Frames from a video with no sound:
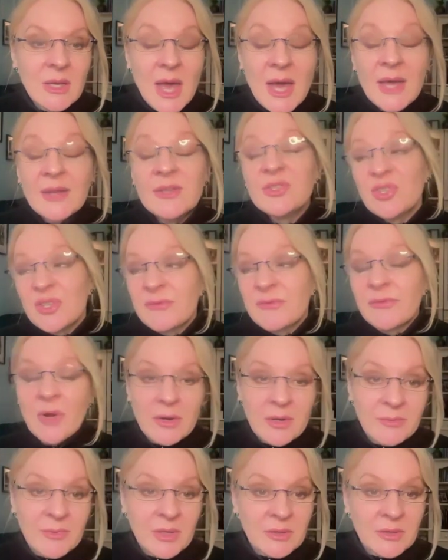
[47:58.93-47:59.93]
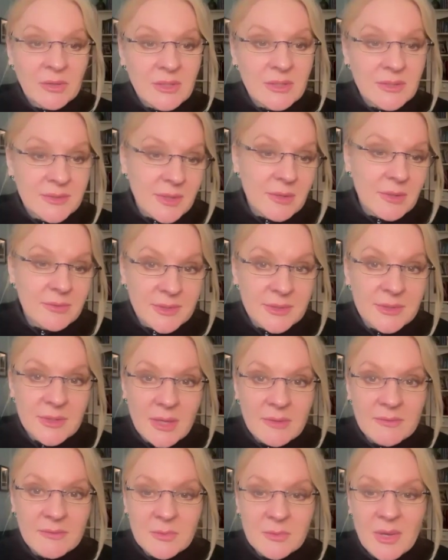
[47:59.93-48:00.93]
and it's just for our community, so it's a
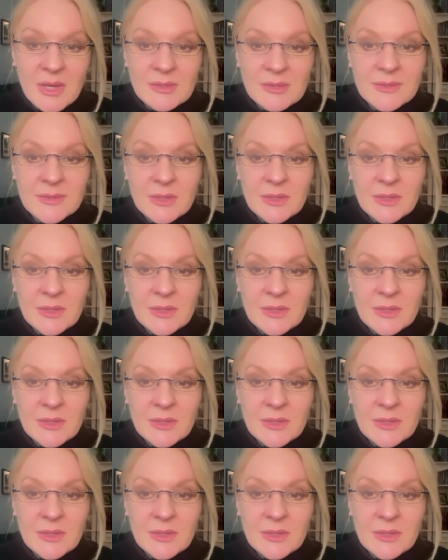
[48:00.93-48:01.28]
safe space.